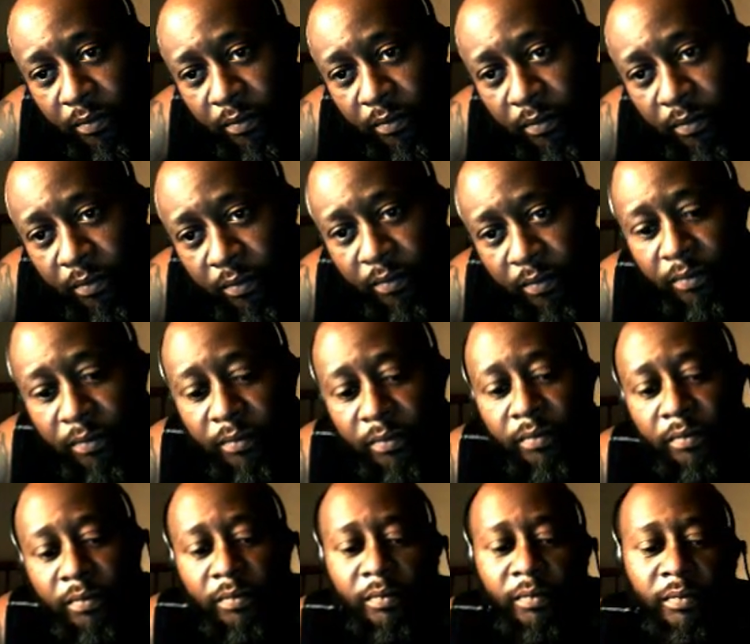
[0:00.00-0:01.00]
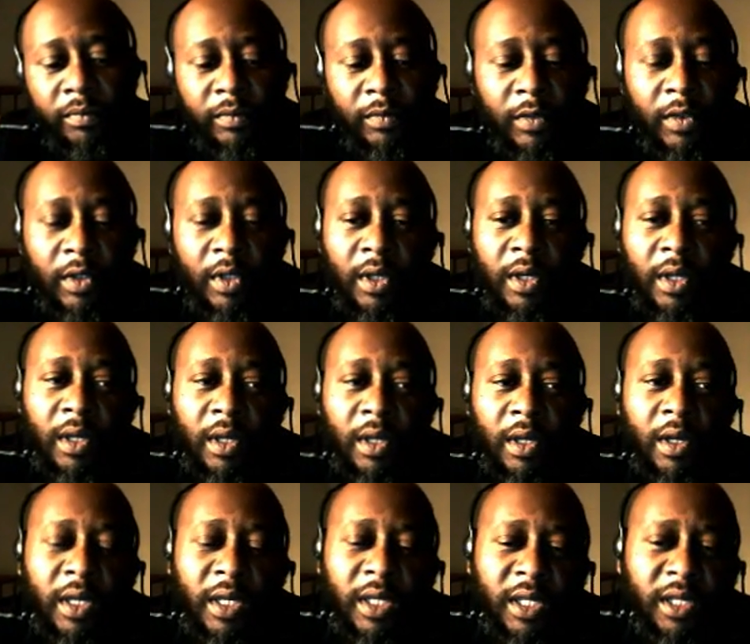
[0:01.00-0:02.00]
Is she trying to establish
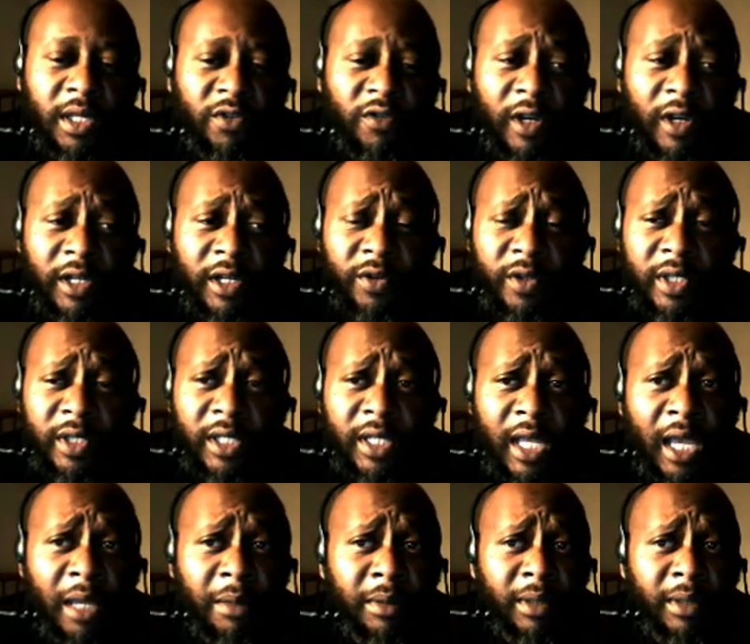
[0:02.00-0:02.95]
some kind of like